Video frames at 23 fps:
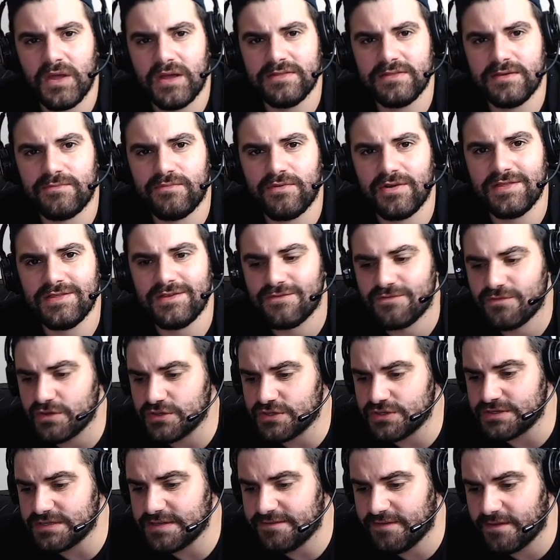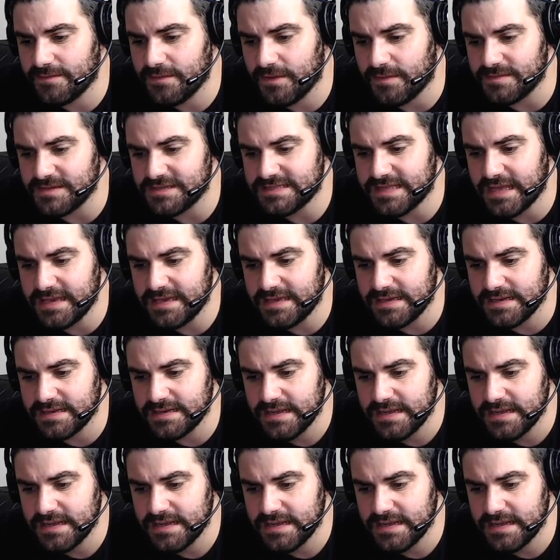under Brendan Rodgers, if I'm not mistaken.